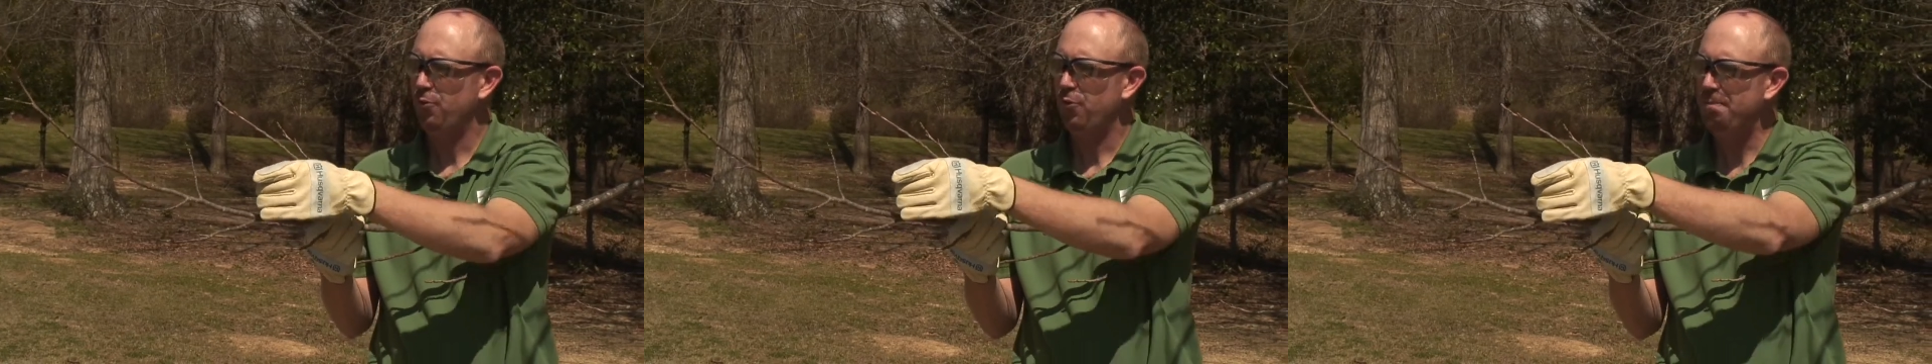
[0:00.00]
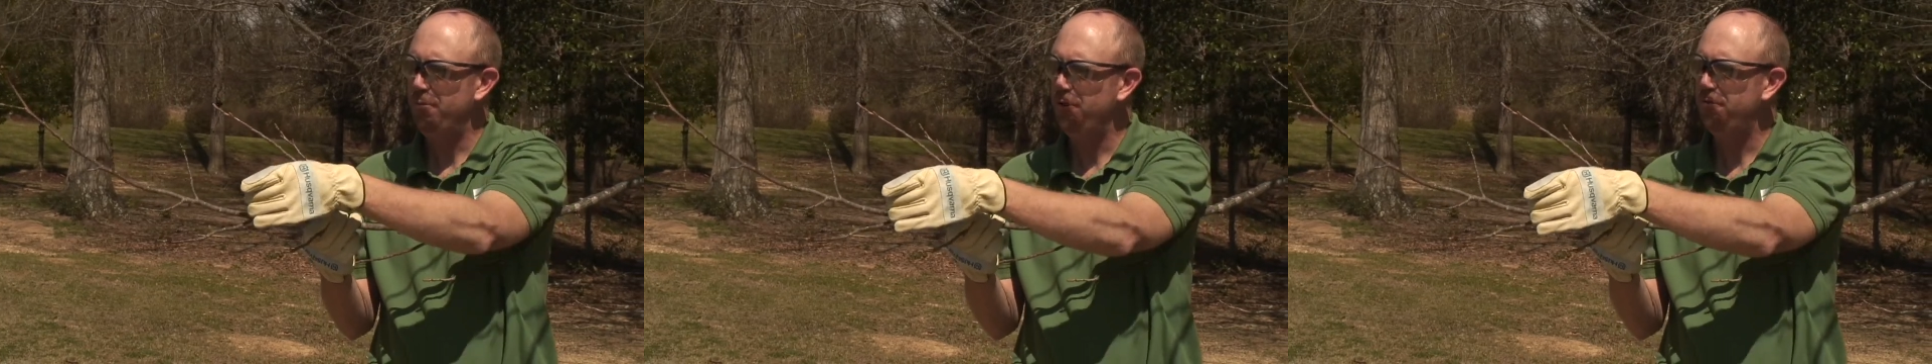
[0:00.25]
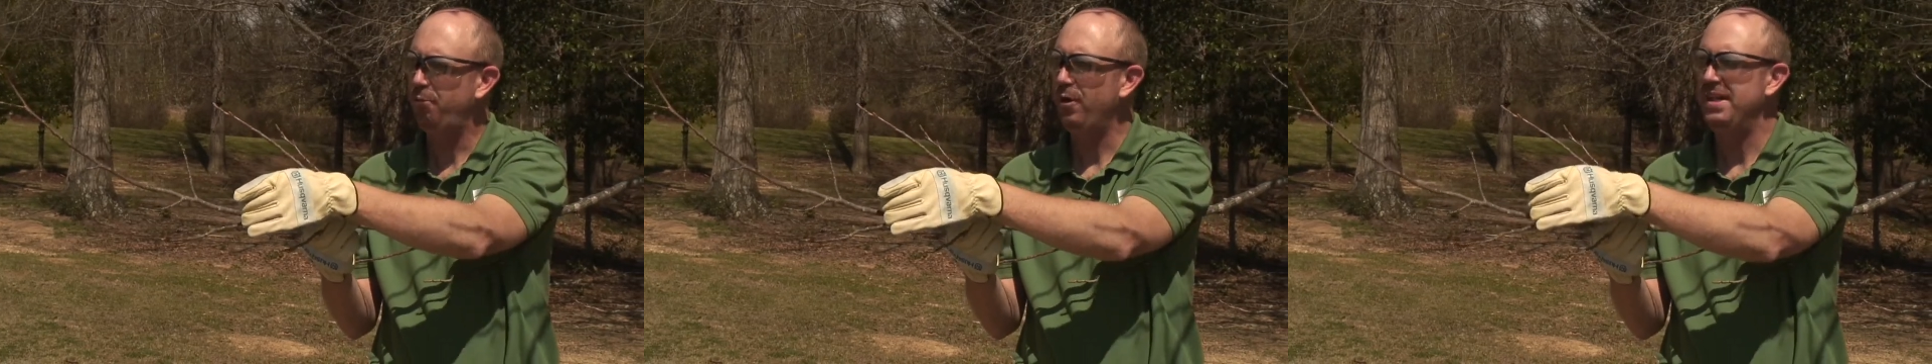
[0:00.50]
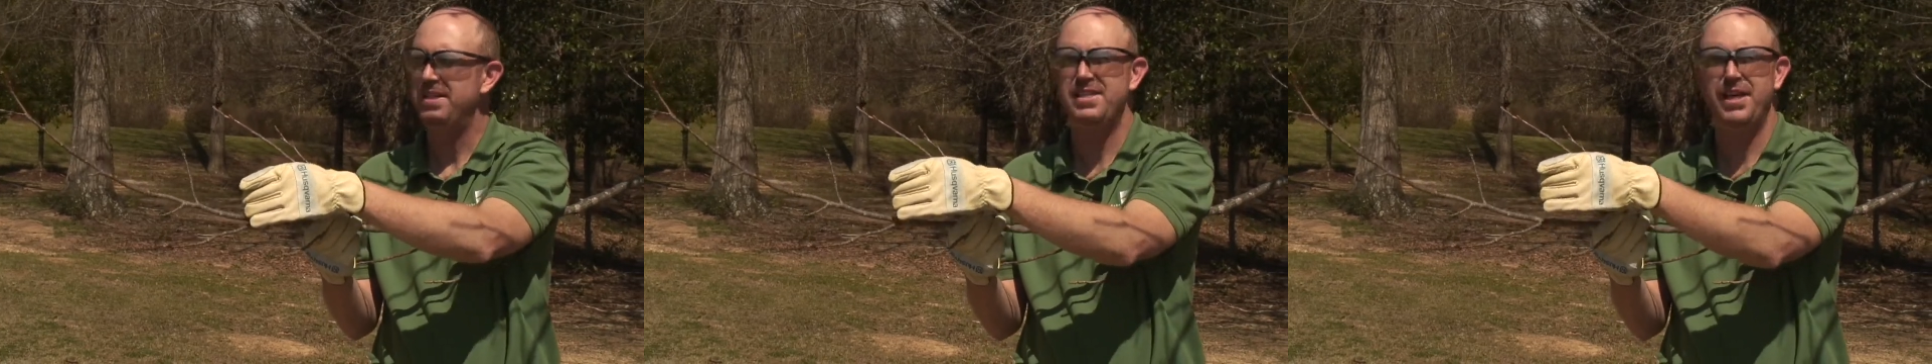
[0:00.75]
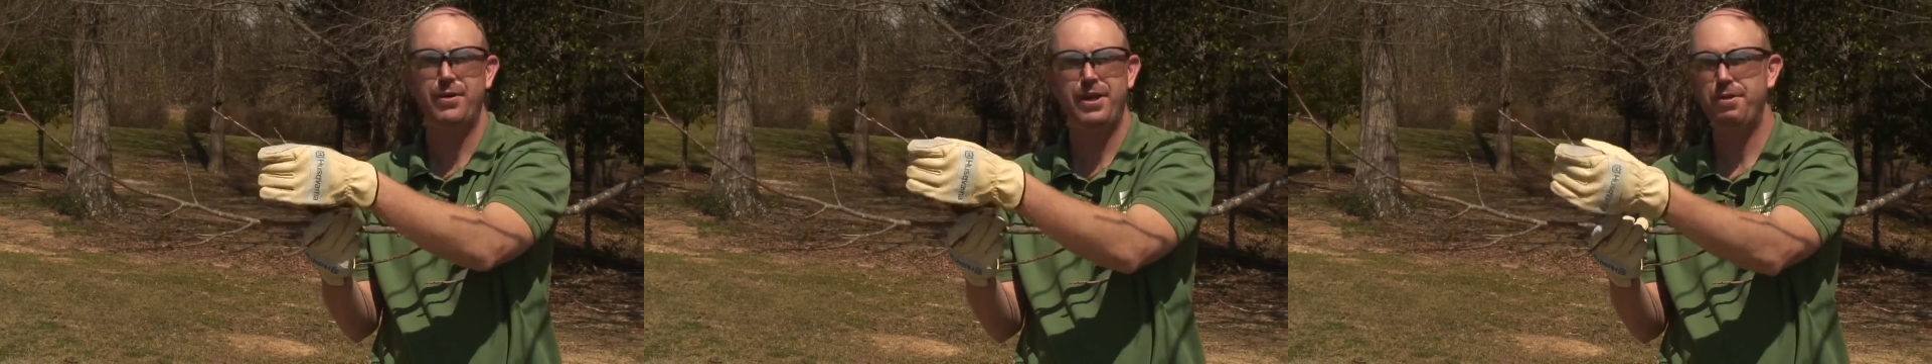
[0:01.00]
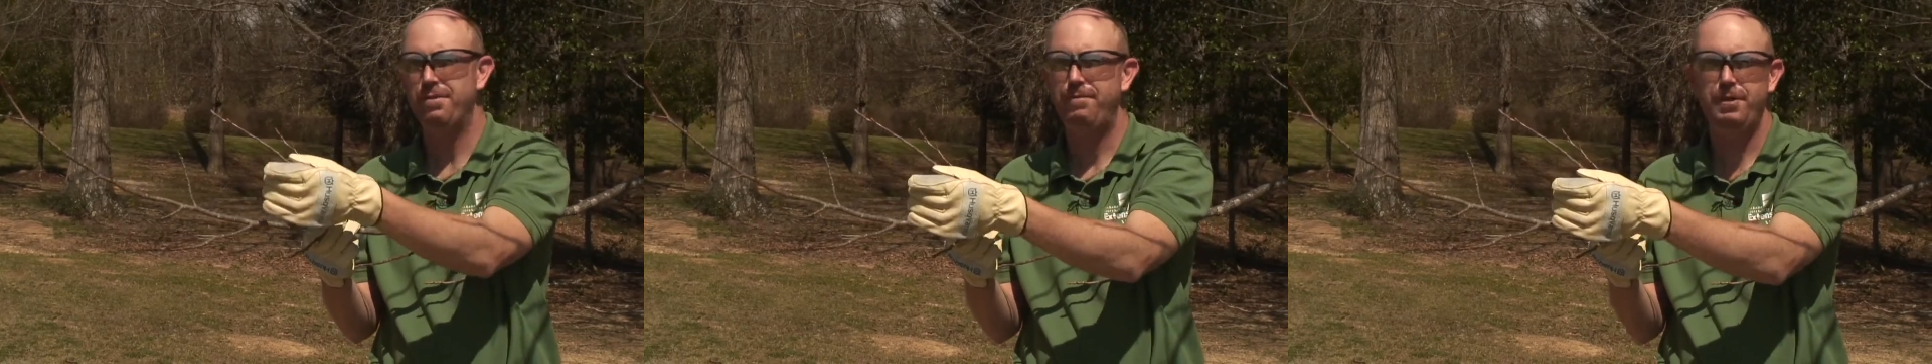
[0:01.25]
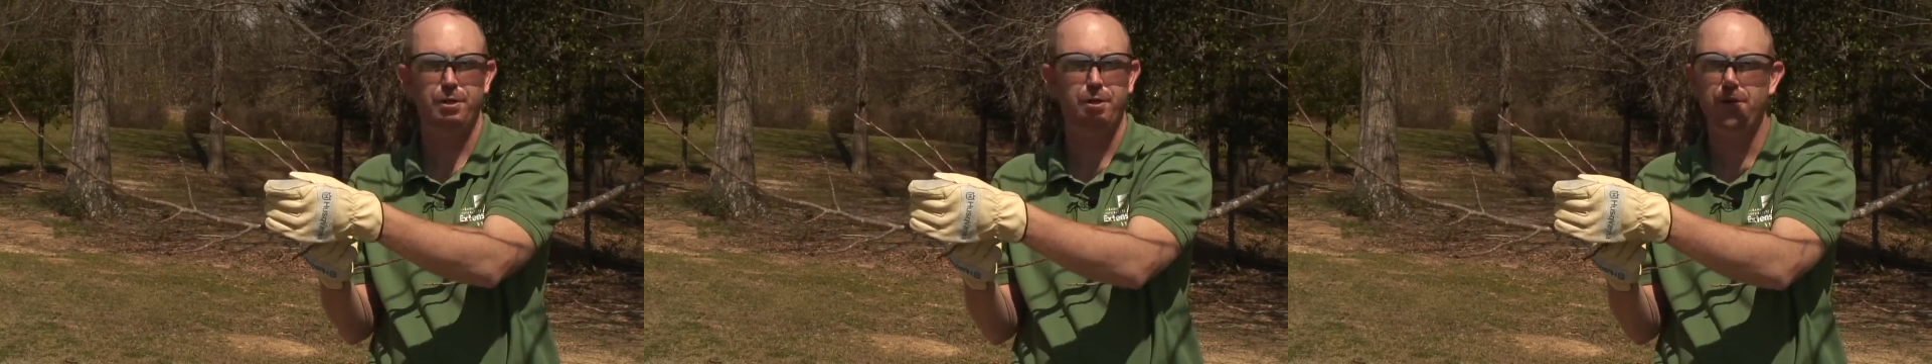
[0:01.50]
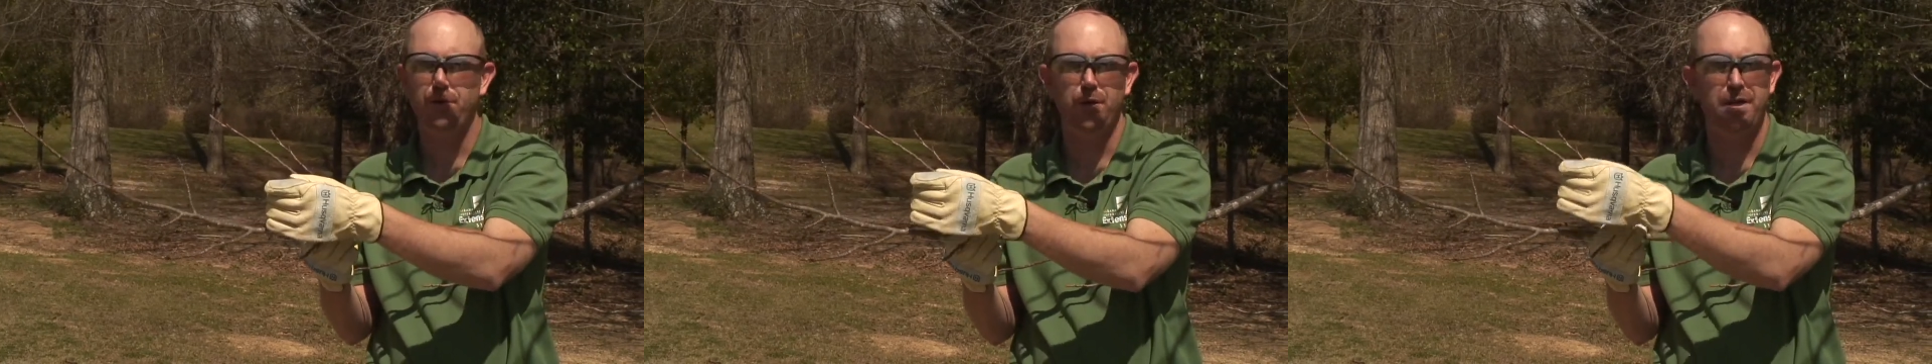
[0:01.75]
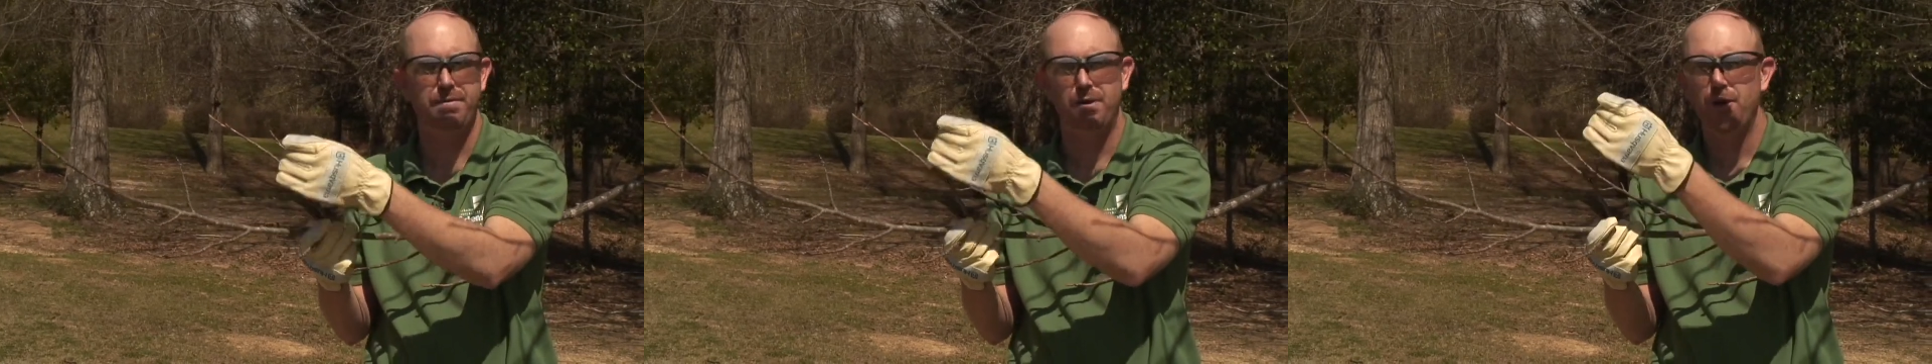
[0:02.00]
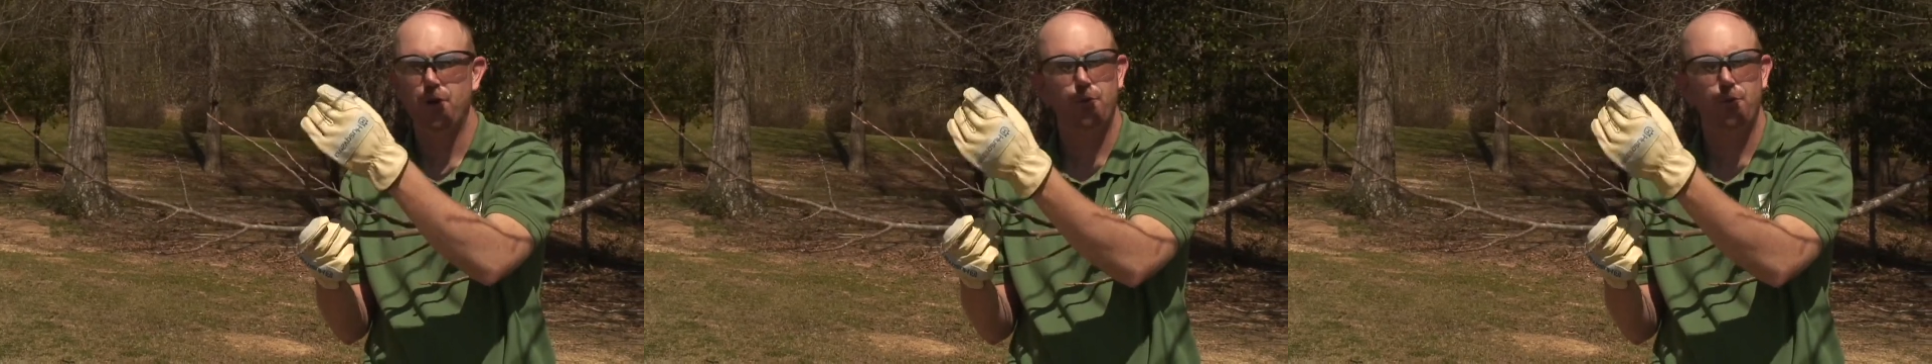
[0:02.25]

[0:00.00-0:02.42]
remove branches that are interfering with